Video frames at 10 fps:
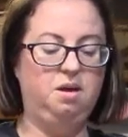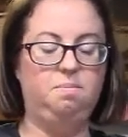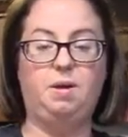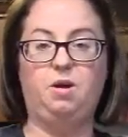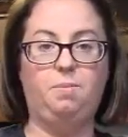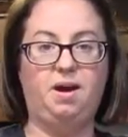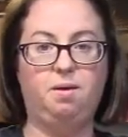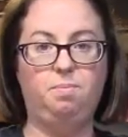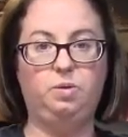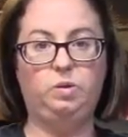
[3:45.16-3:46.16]

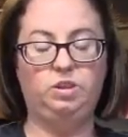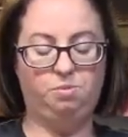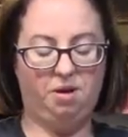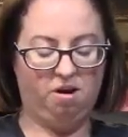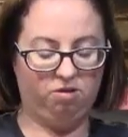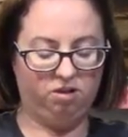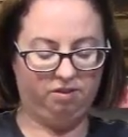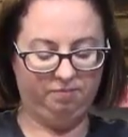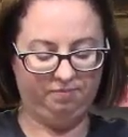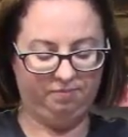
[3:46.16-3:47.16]
Baobab Boost
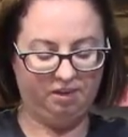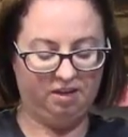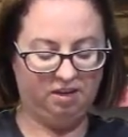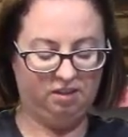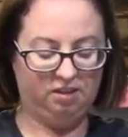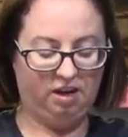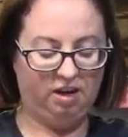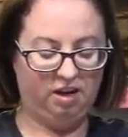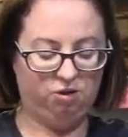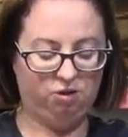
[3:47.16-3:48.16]
Powder. It is
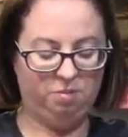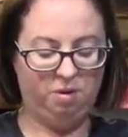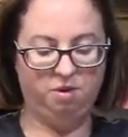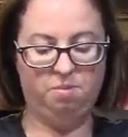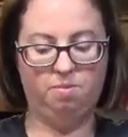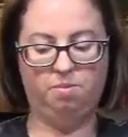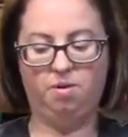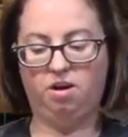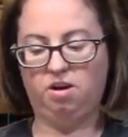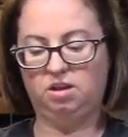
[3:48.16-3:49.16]
a Trim Healthy Mama
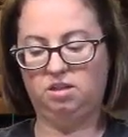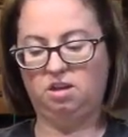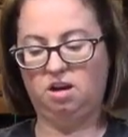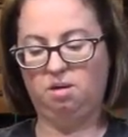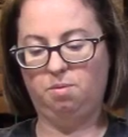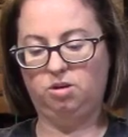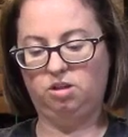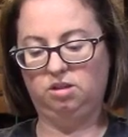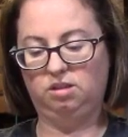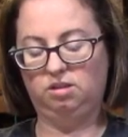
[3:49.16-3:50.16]
product that I
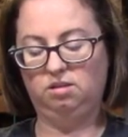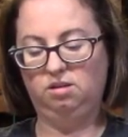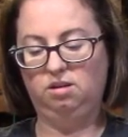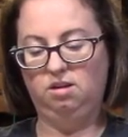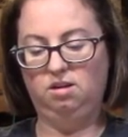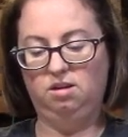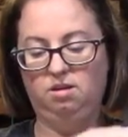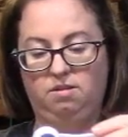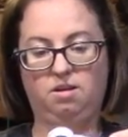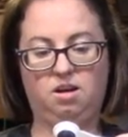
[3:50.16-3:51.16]
purchased,
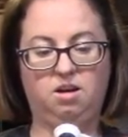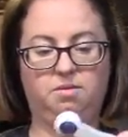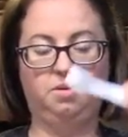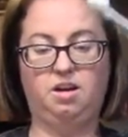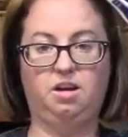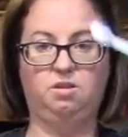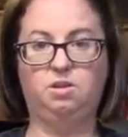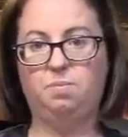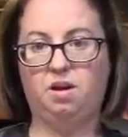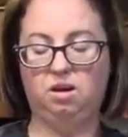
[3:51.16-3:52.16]
and I use
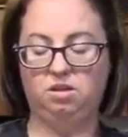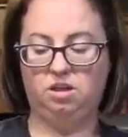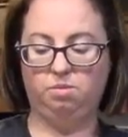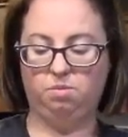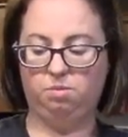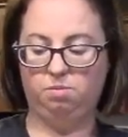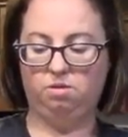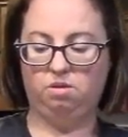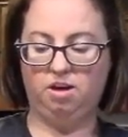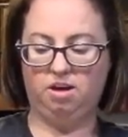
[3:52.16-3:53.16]
about a
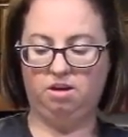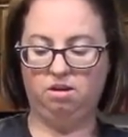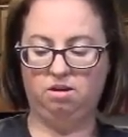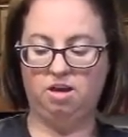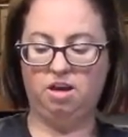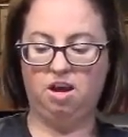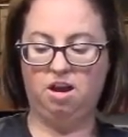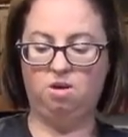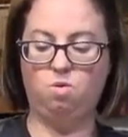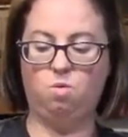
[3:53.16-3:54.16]
tablespoon of that.
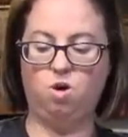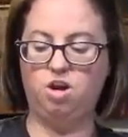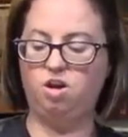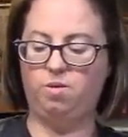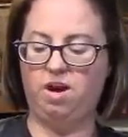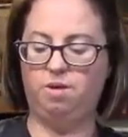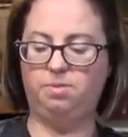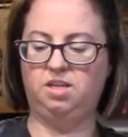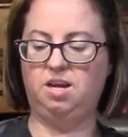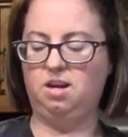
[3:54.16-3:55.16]
Again, work your way up
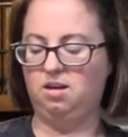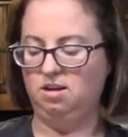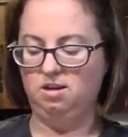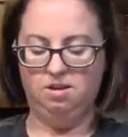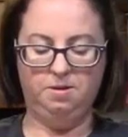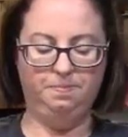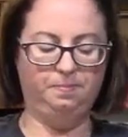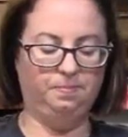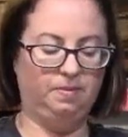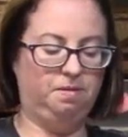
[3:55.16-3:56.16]
to that
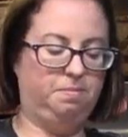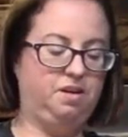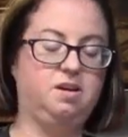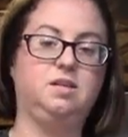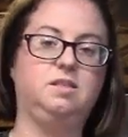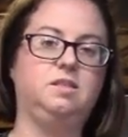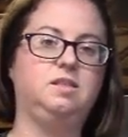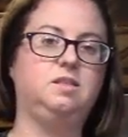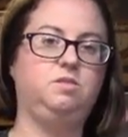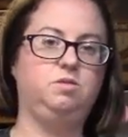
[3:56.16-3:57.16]
because
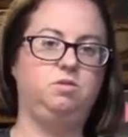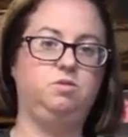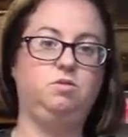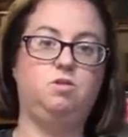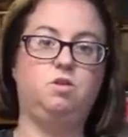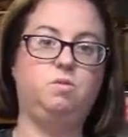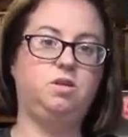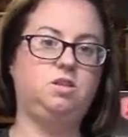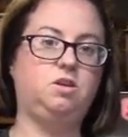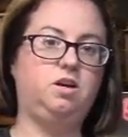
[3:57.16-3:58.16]
you don't want
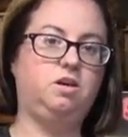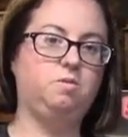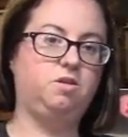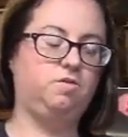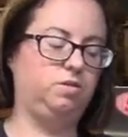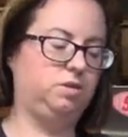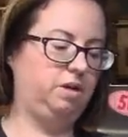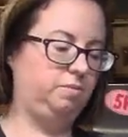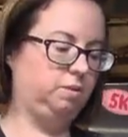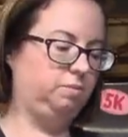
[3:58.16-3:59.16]
to start out with a full
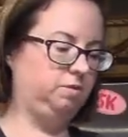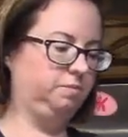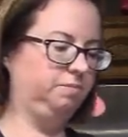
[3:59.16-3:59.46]
tablespoon.